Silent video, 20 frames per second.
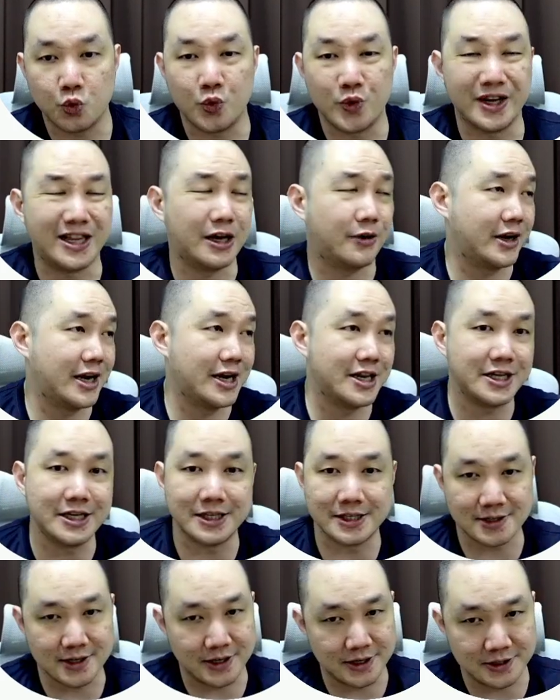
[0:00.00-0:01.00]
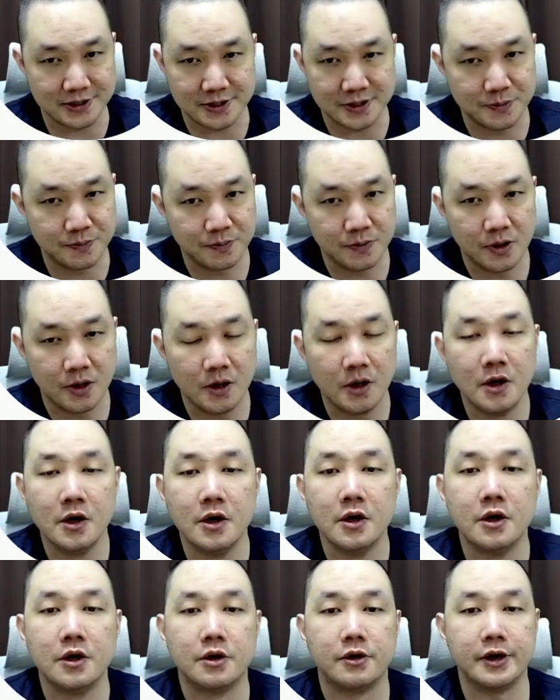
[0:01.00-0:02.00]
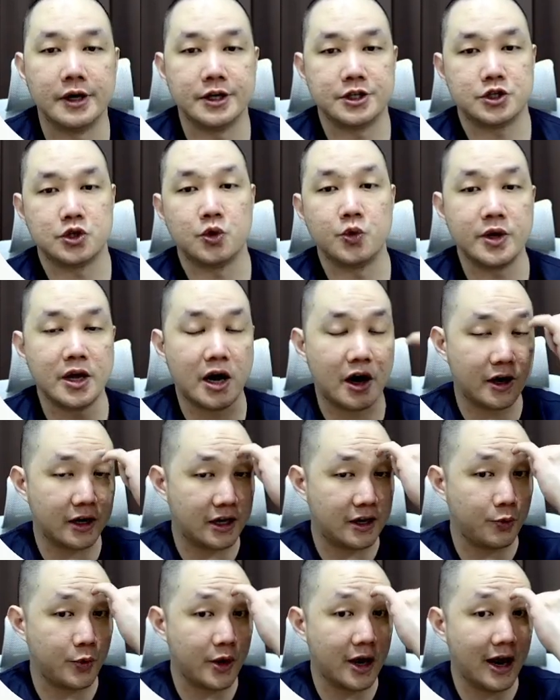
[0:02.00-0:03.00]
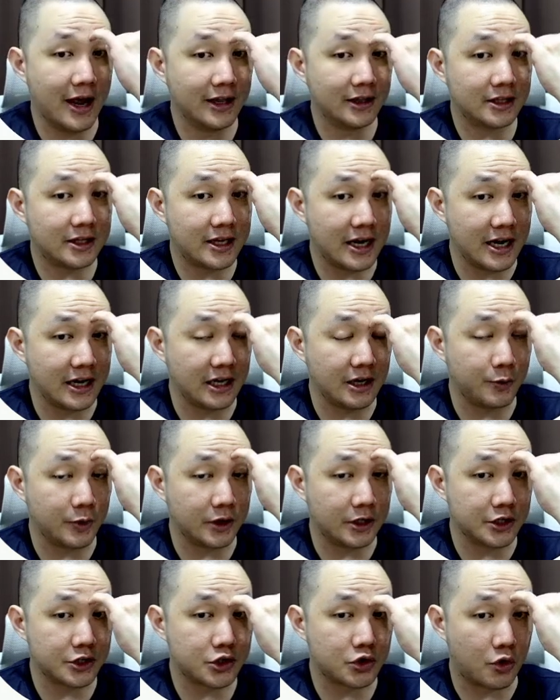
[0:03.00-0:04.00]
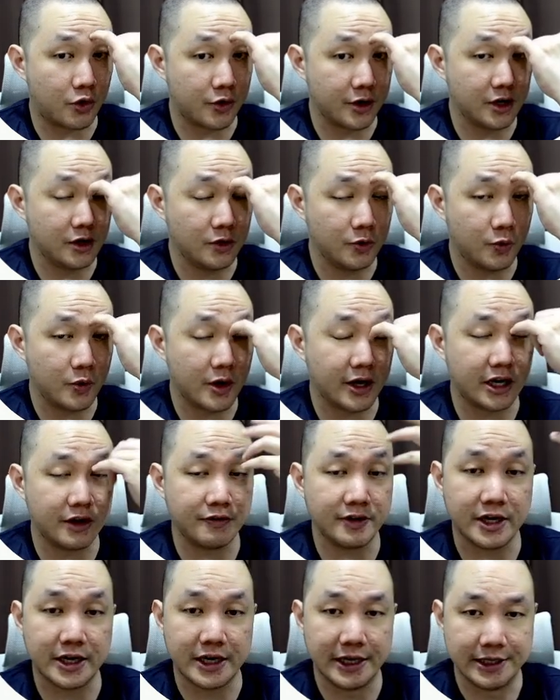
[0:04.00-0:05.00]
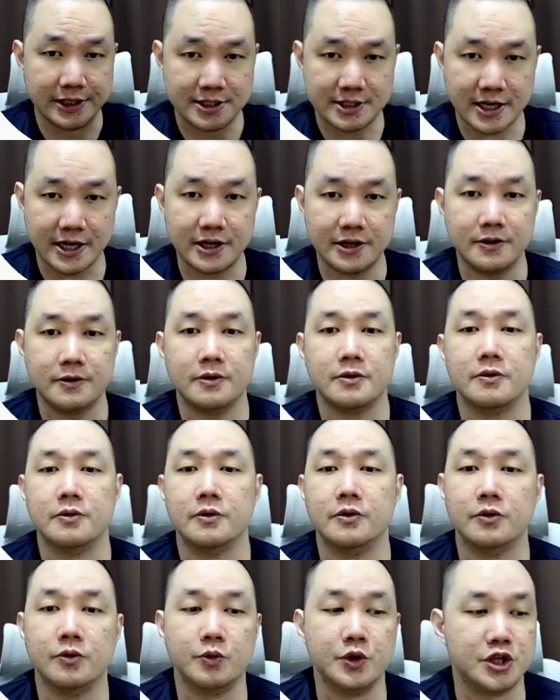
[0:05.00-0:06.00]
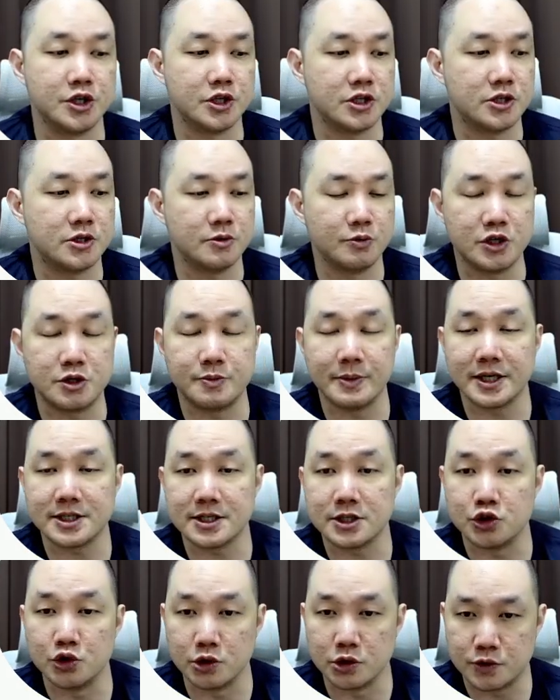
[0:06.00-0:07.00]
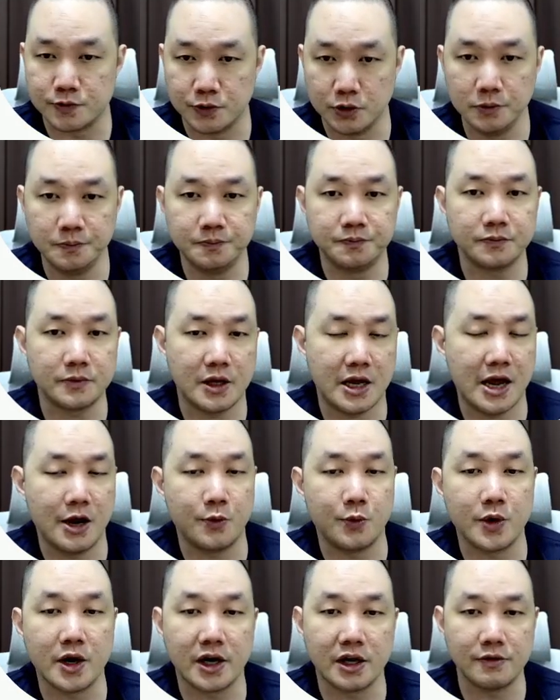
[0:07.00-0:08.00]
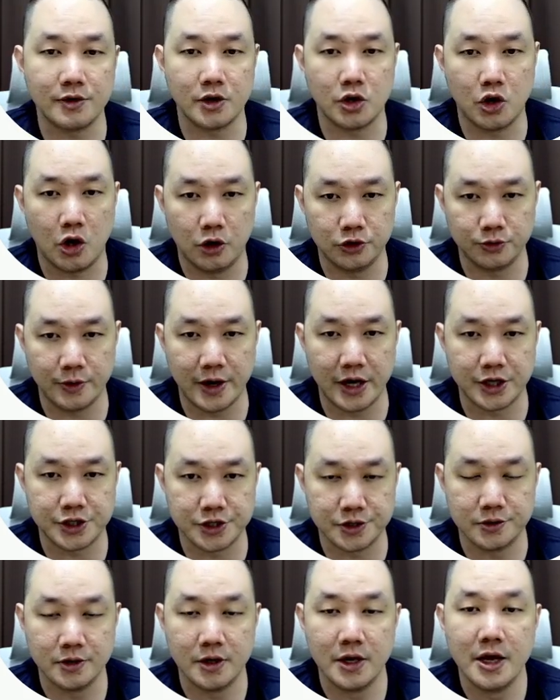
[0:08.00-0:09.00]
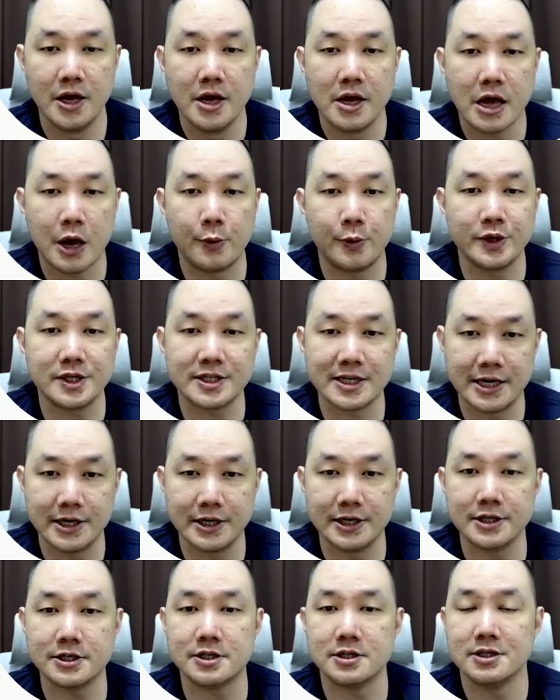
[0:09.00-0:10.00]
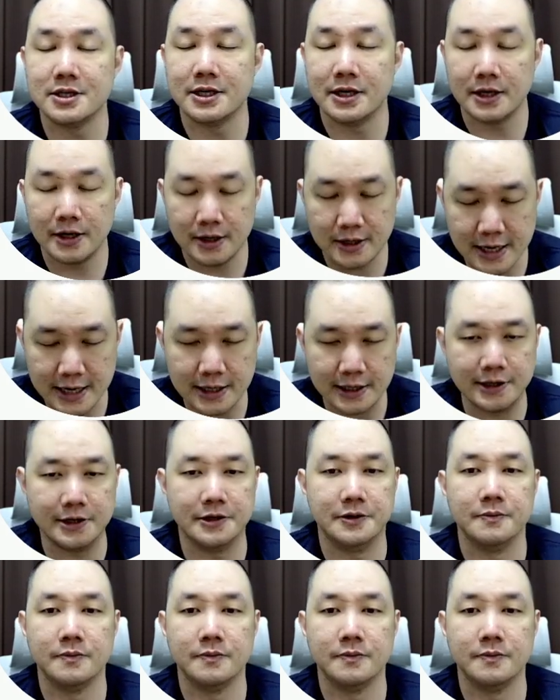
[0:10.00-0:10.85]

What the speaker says: without any insights, right? So we are entertaining with the story. We are giving an insight, which makes us useful, and we are giving a call to action, and we send this daily.